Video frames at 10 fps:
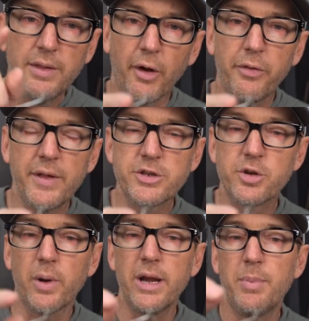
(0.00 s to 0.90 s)
The other thing that's
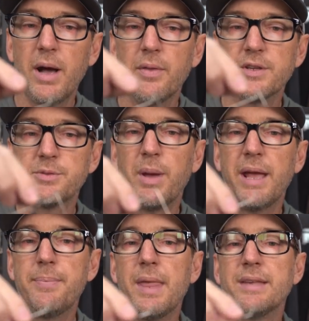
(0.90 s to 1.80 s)
great about this
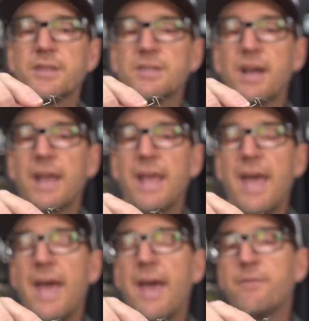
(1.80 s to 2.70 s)
bait is it's got a
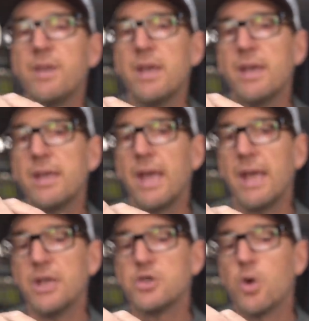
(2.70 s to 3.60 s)
heavy
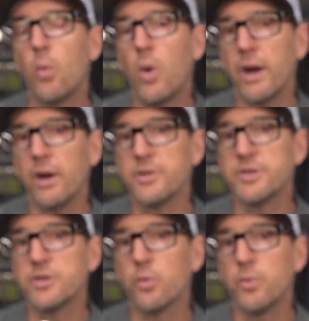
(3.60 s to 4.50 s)
gauge wire. So
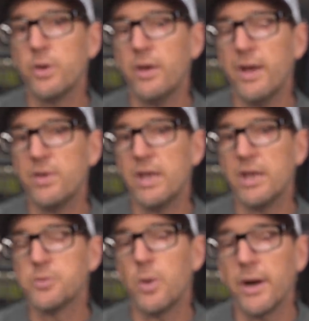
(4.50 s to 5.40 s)
this is a real heavy
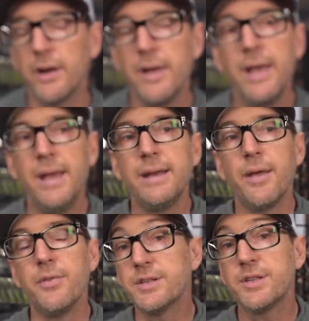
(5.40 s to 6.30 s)
gauge wire. Now
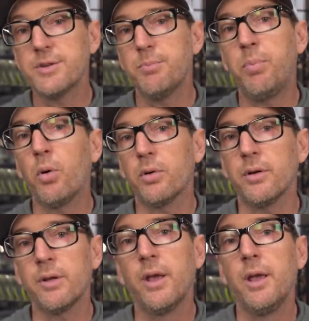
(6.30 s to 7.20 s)
this is
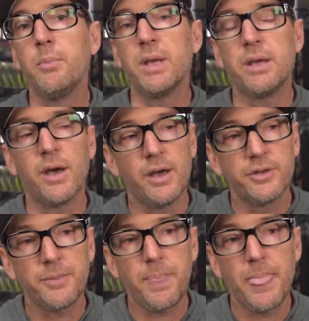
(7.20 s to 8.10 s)
important
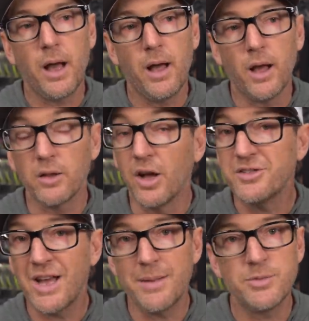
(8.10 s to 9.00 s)
because a lot of
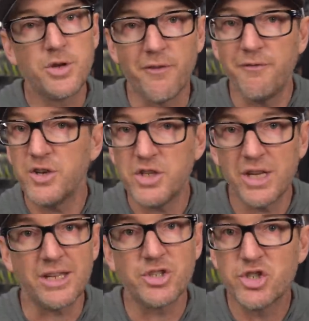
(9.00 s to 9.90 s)
times you're
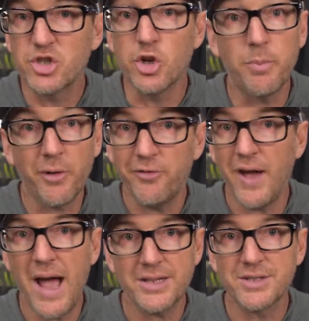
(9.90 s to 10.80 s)
fishing it super
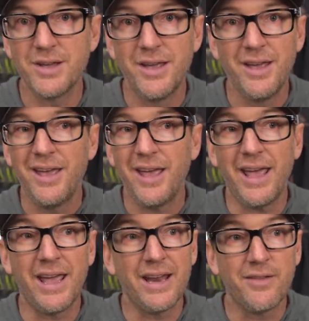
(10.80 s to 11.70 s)
fast
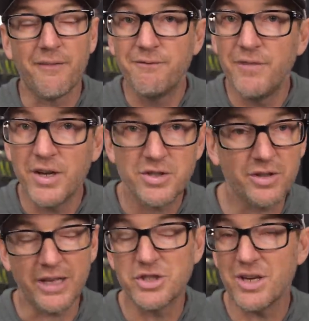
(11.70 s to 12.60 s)
and the fish,
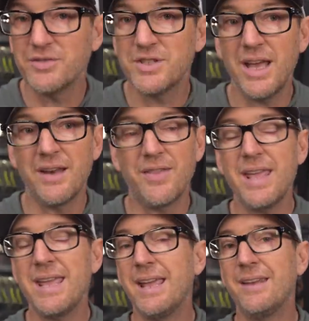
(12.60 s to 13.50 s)
like Jeff said, they
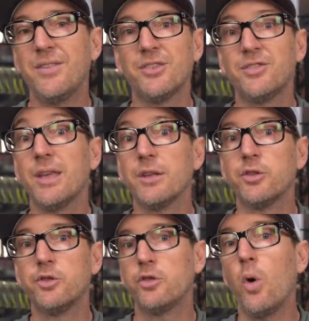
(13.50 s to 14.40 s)
hit this thing
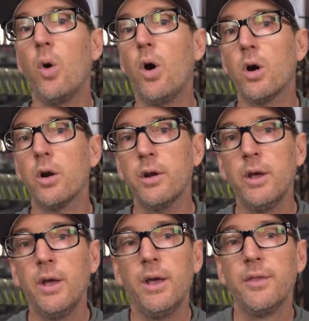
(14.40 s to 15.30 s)
so hard
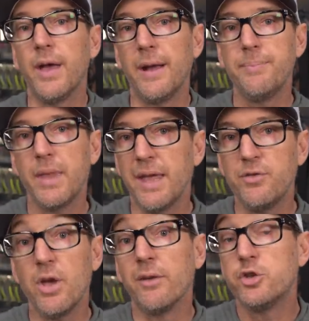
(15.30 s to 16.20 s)
that
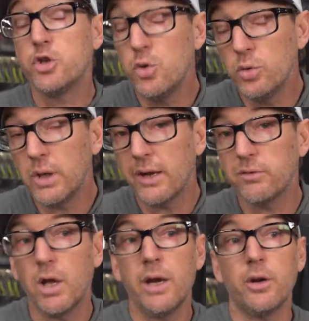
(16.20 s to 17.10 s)
if you have too light of
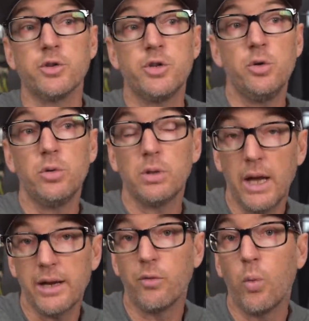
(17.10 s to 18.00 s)
line or too
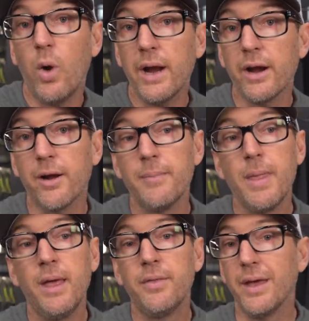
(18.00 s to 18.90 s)
light of wire,
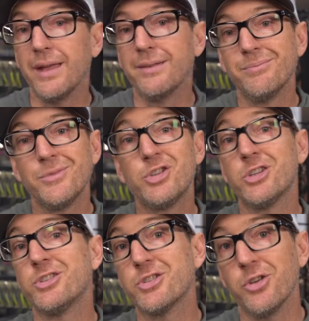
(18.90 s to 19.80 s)
then
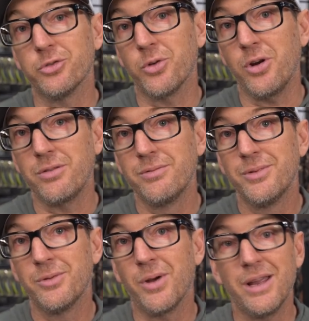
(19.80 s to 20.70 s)
shit just goes wrong,
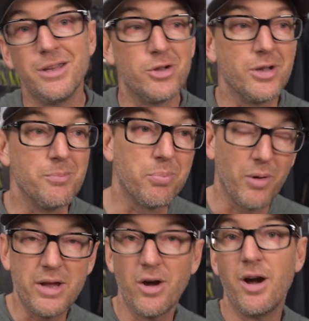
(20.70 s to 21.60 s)
right? You can
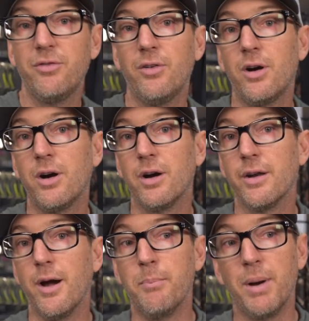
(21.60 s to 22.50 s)
break off
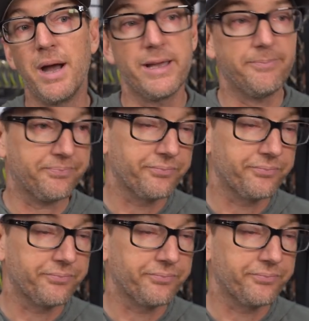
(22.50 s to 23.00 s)
on a bite.